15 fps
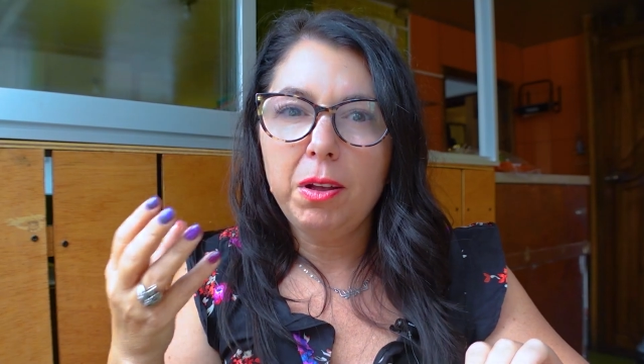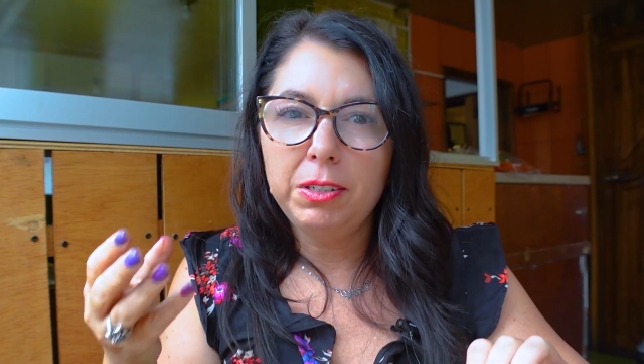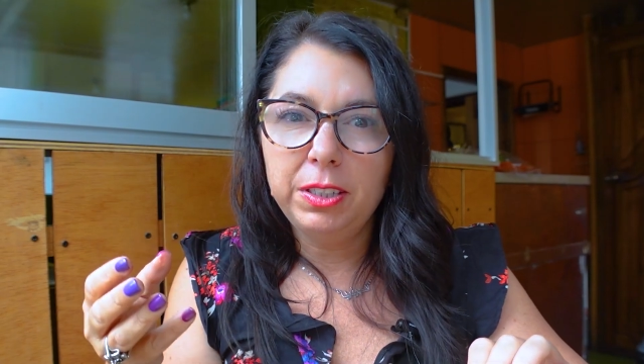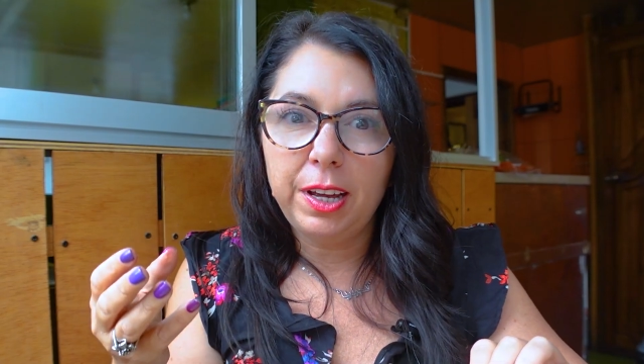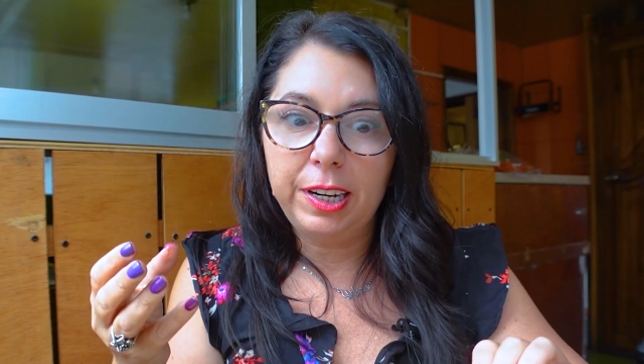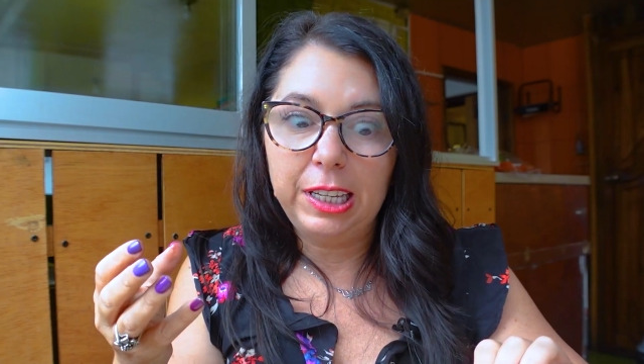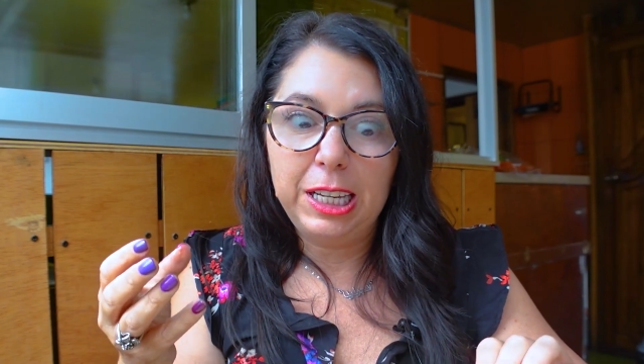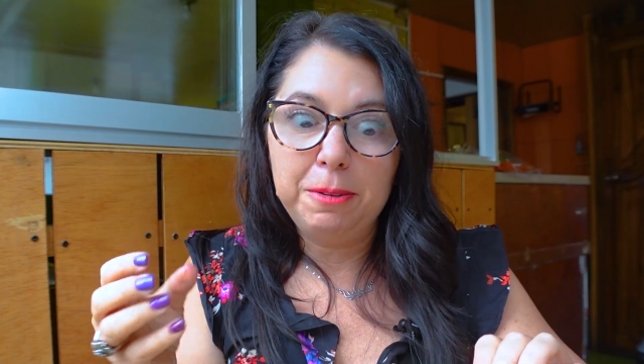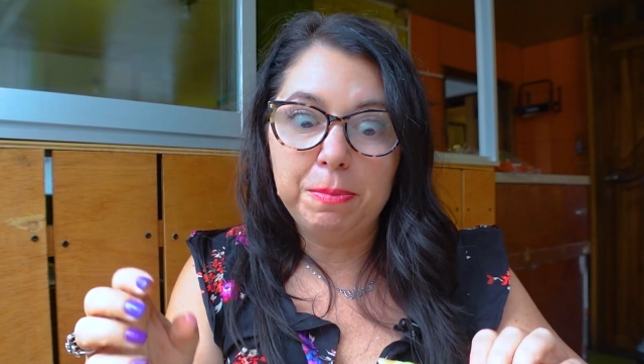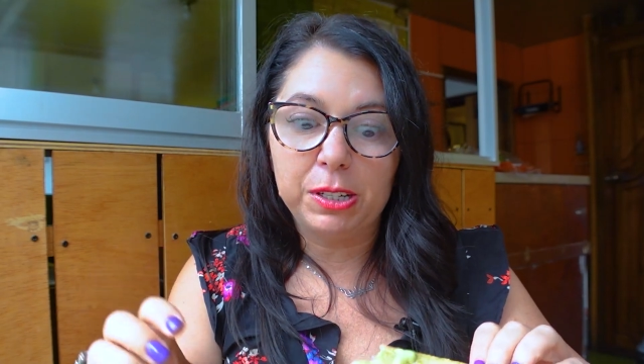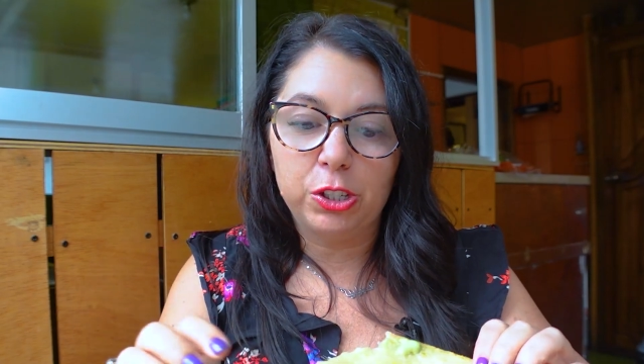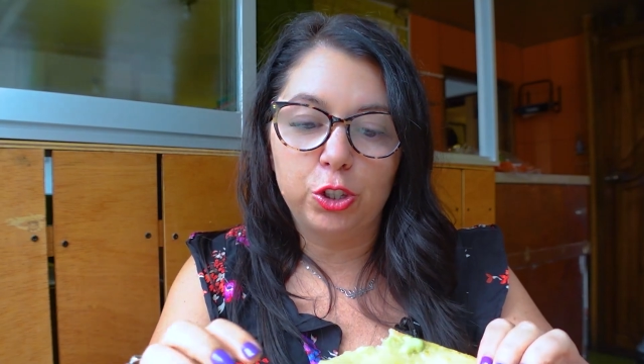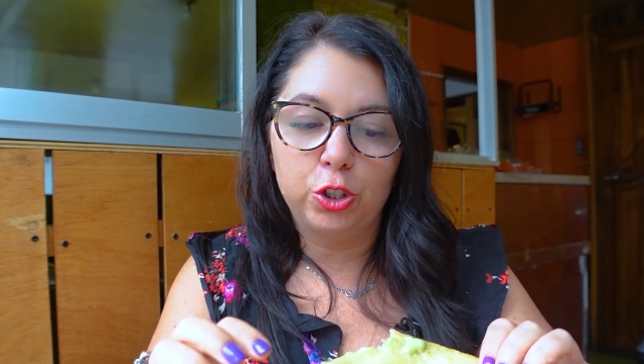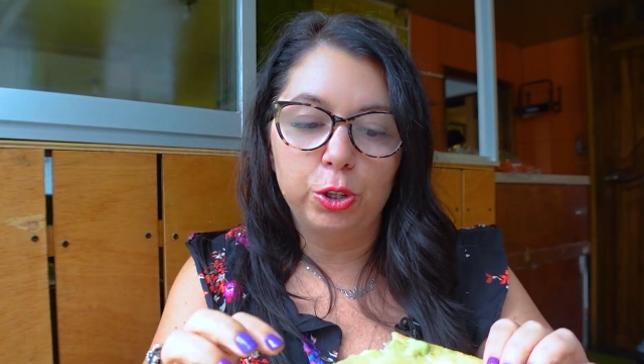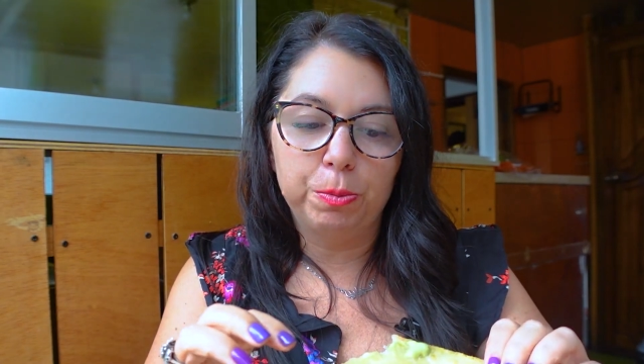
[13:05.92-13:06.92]
Nutty,
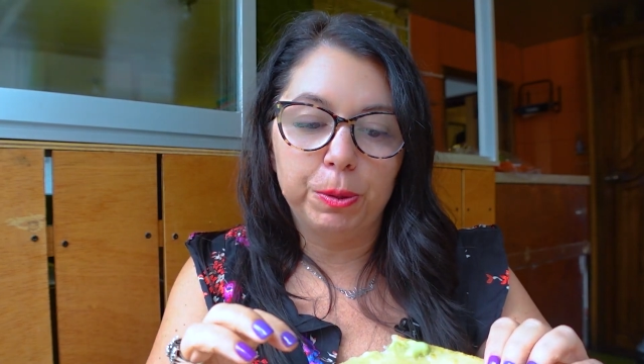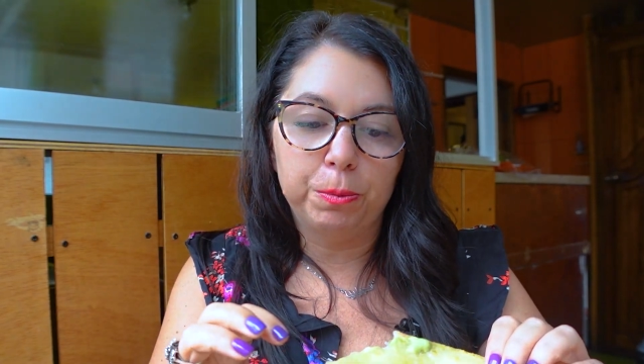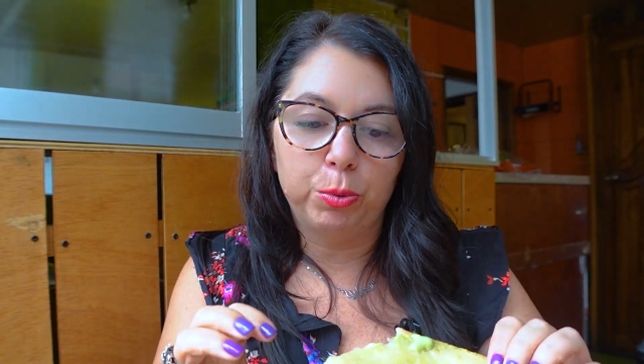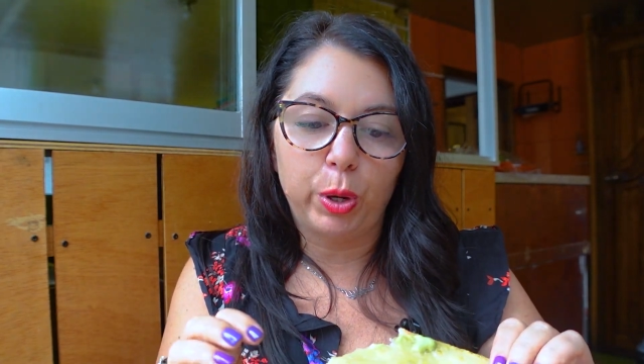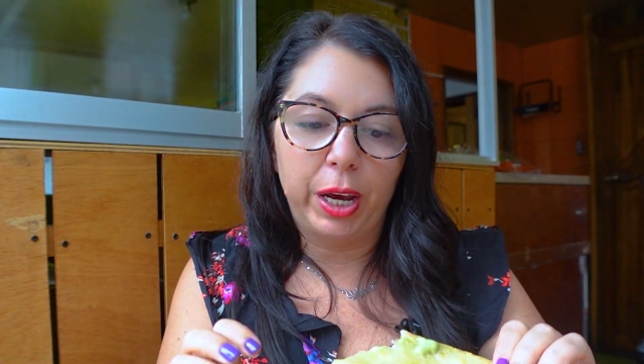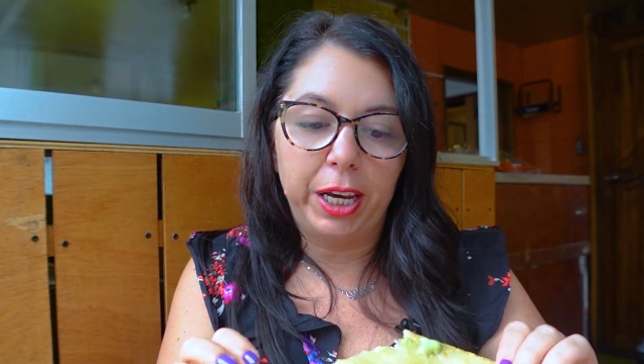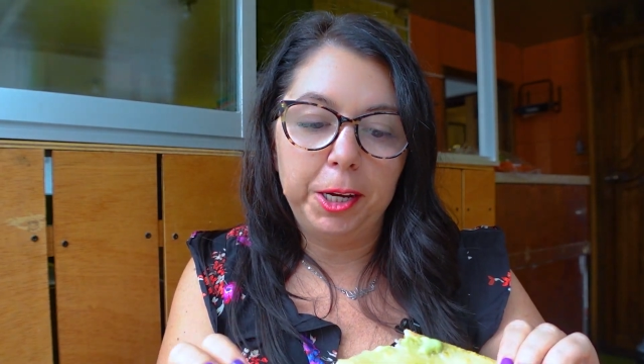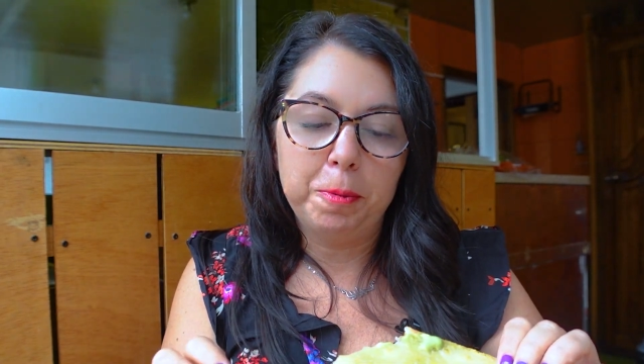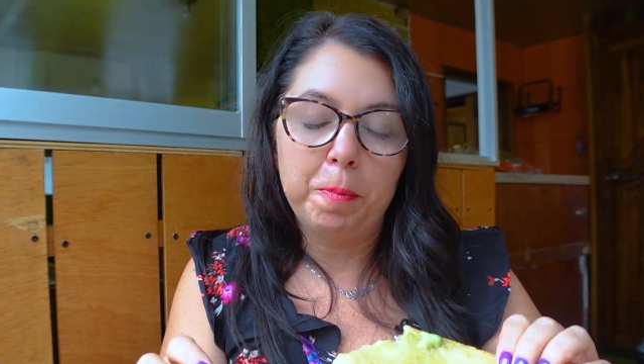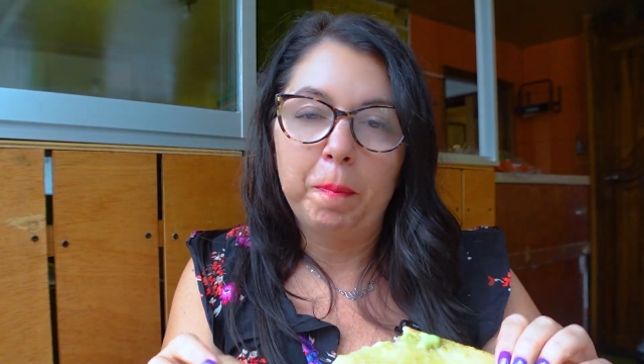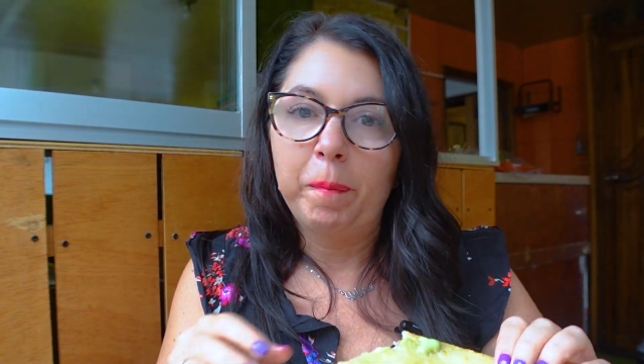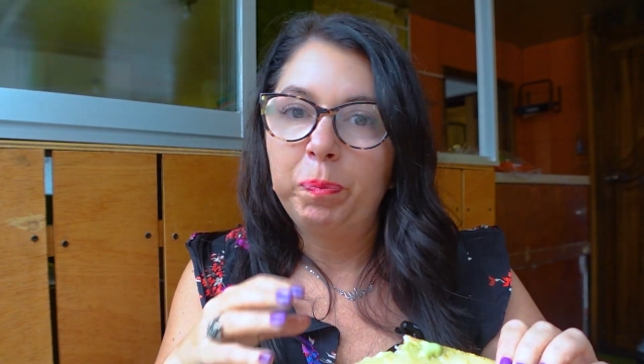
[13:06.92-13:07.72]
but super bright.